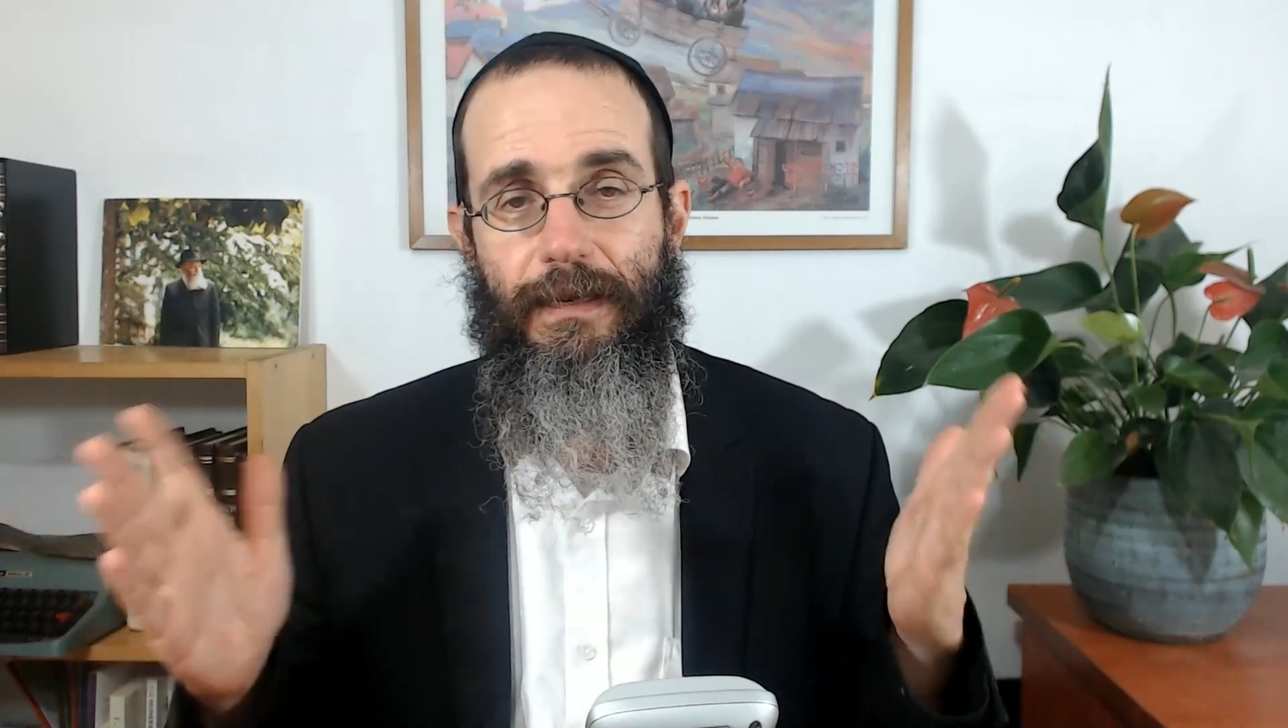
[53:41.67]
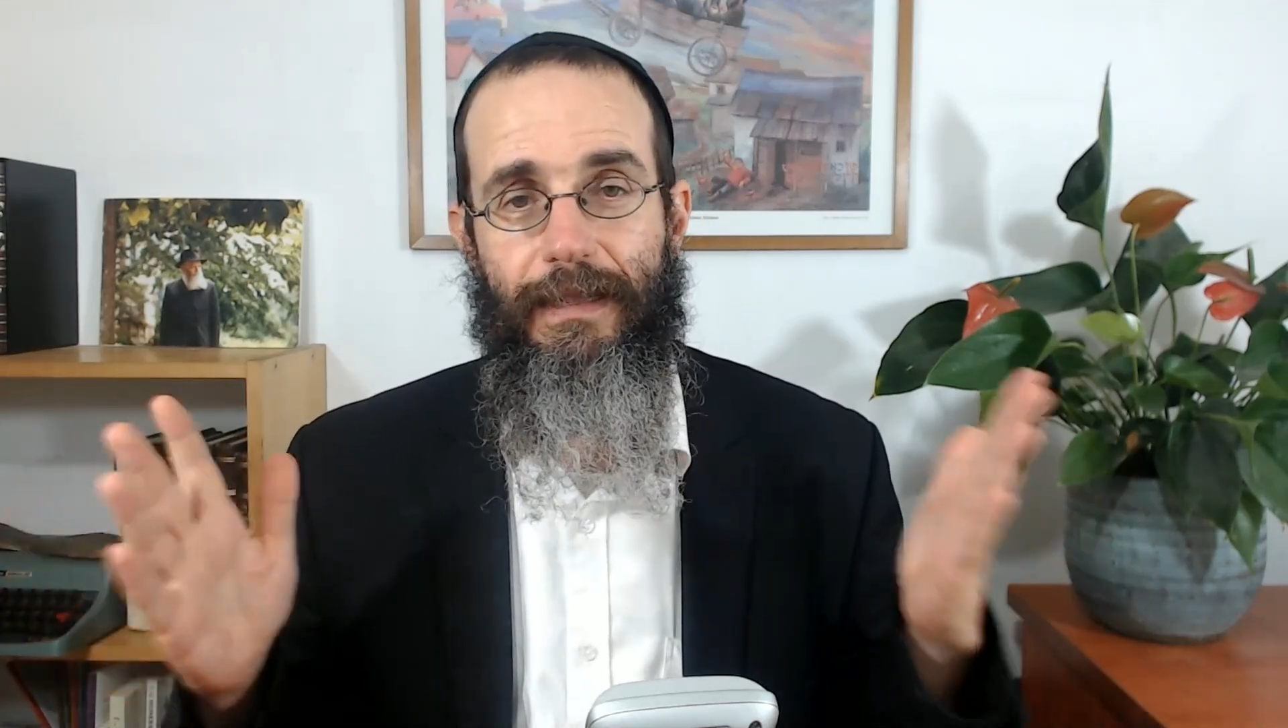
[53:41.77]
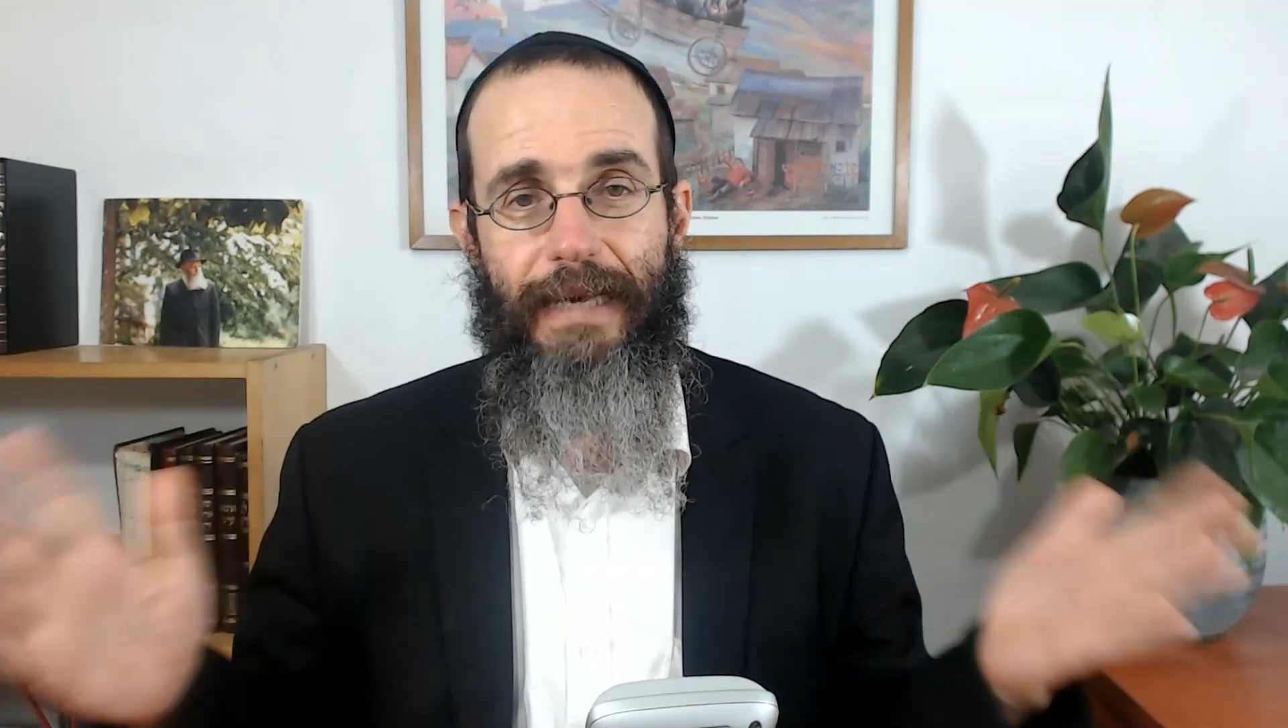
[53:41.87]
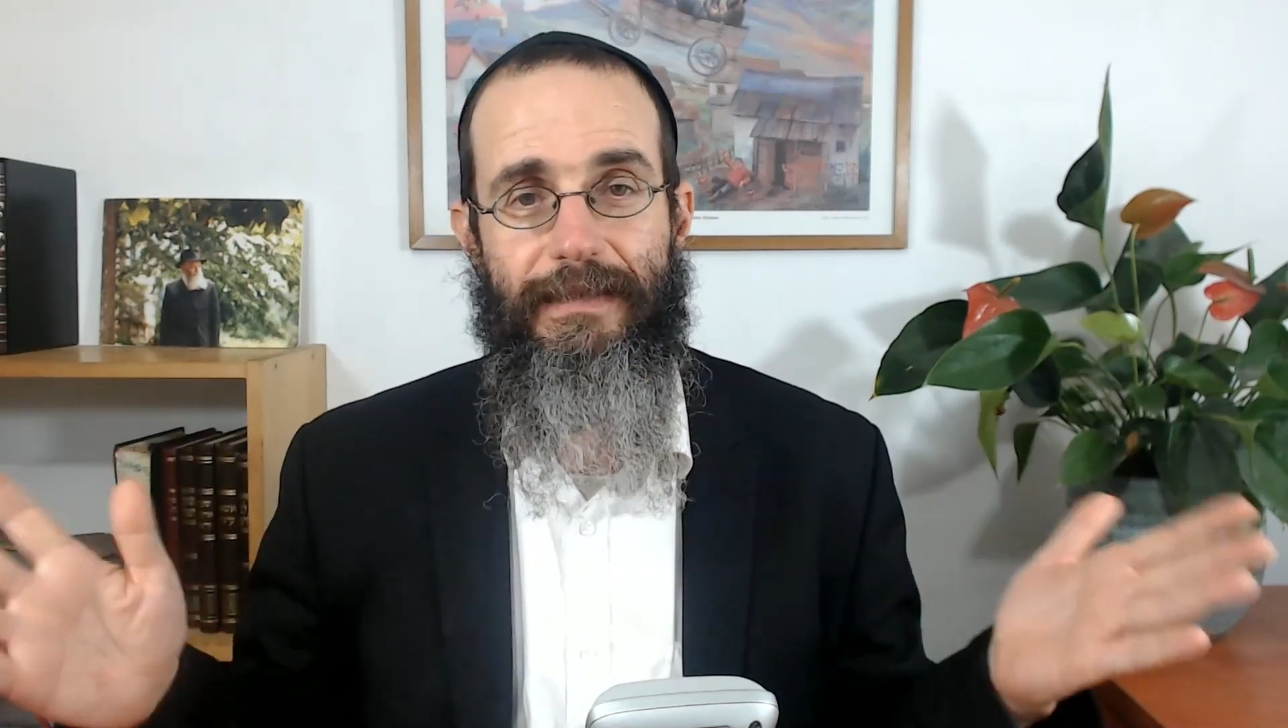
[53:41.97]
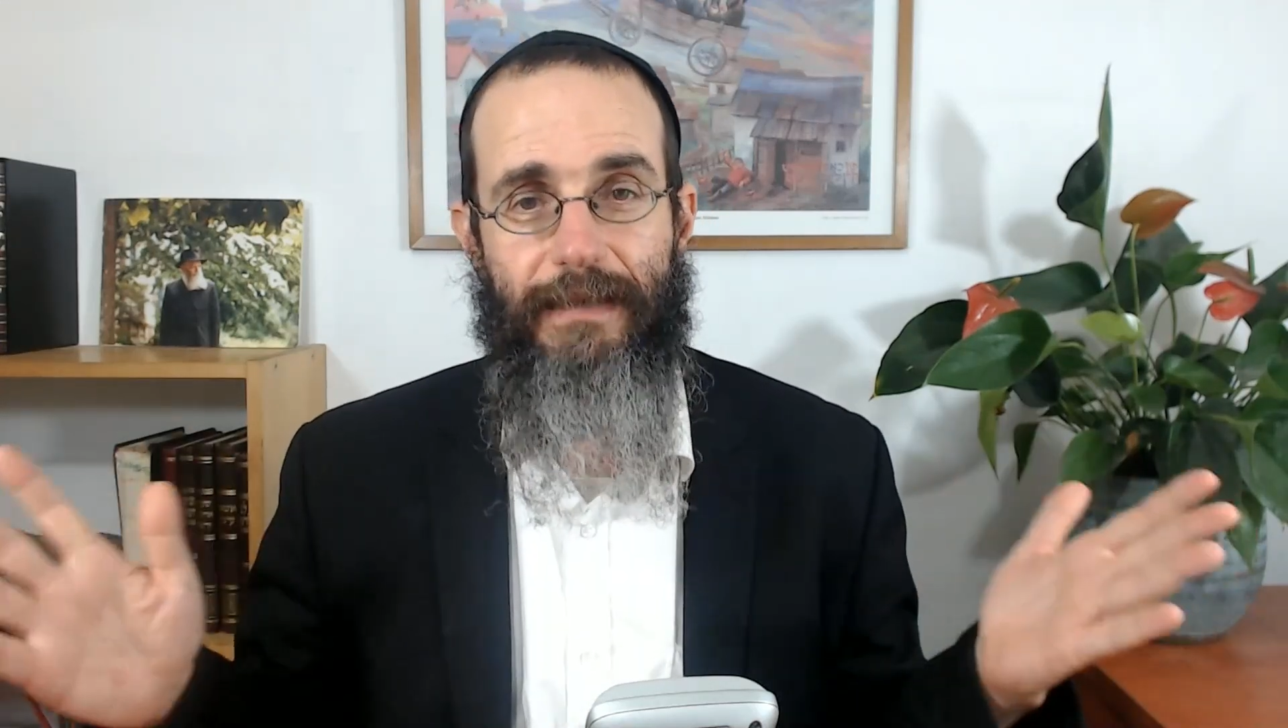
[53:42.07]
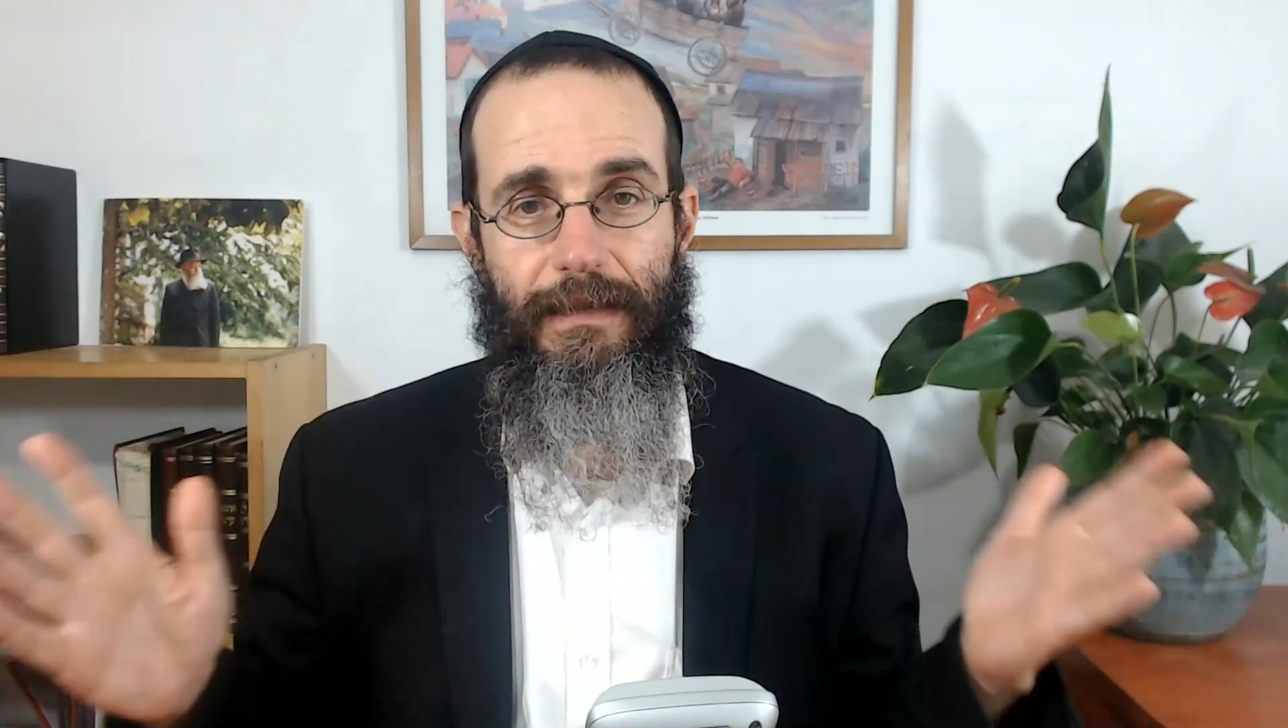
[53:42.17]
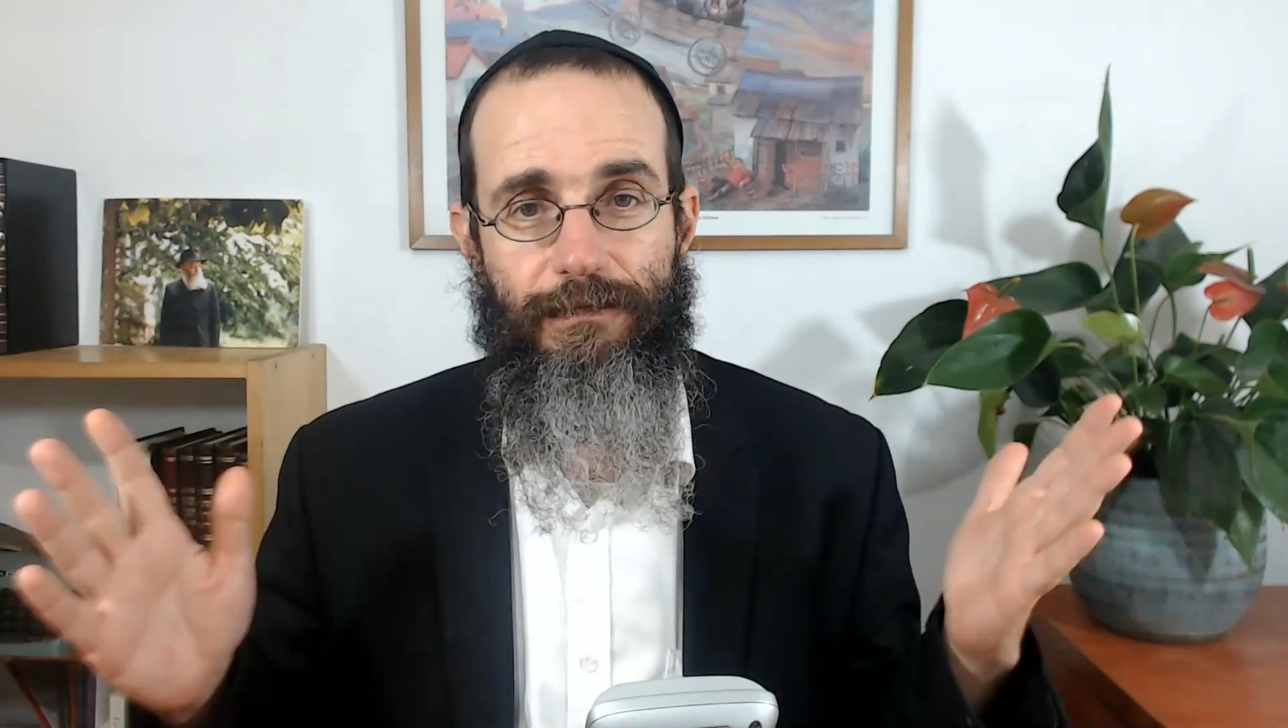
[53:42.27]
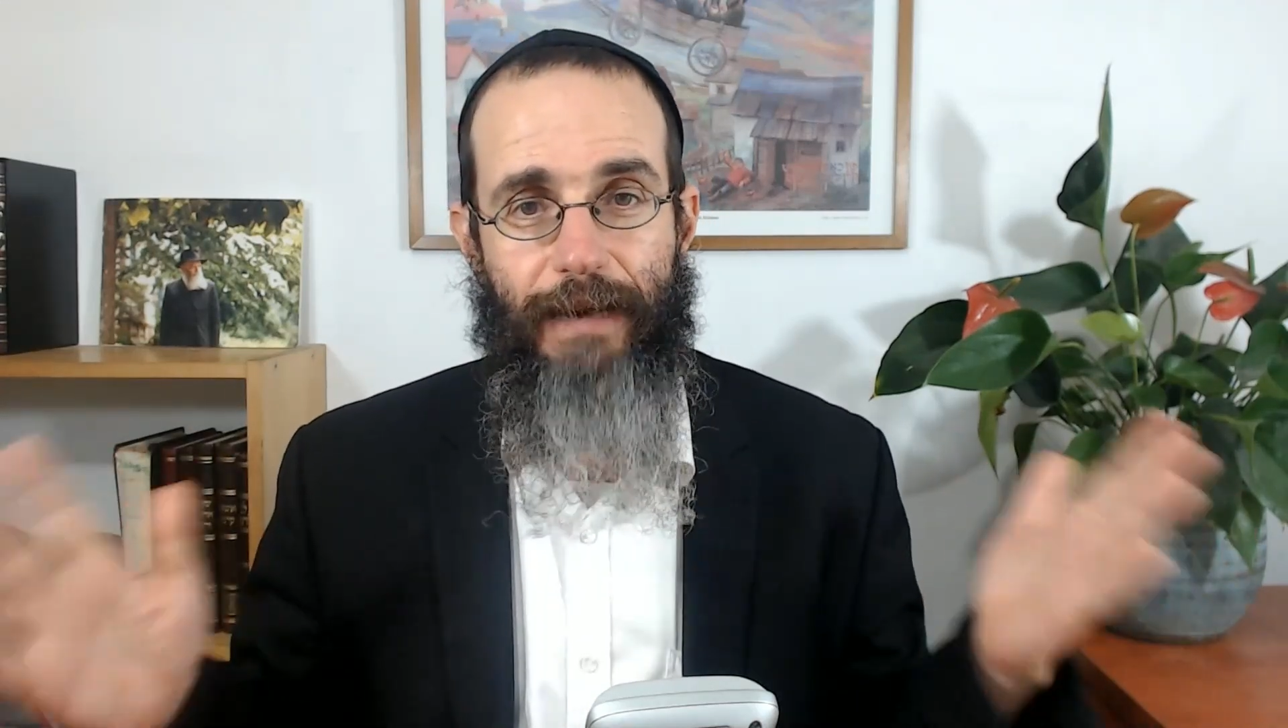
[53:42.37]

classical